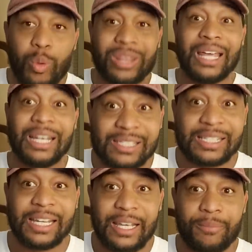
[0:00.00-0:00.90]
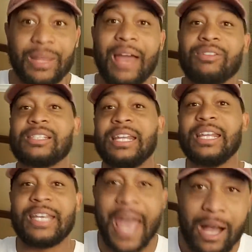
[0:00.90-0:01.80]
within the city. They have a city
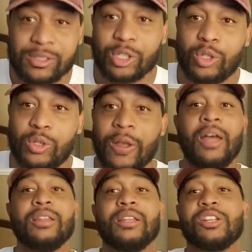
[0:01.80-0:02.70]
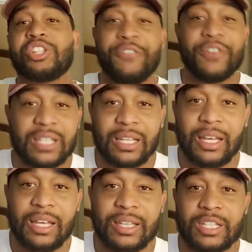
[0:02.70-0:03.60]
council. The chief
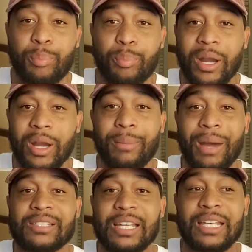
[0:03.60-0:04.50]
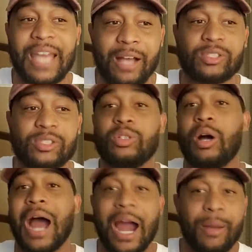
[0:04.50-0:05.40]
is appointed by the city council
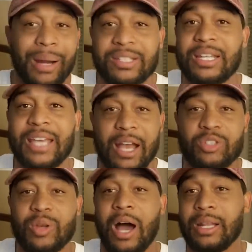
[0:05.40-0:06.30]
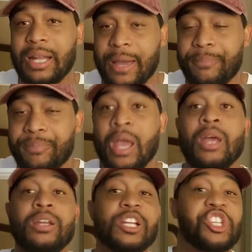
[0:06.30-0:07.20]
or hired by the city council, all of that.
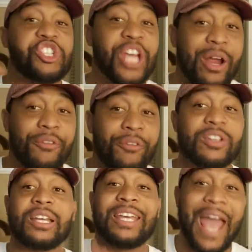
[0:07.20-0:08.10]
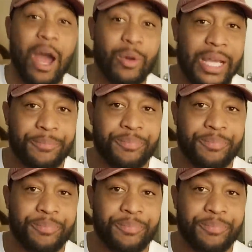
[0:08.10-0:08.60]
The sheriff is the county.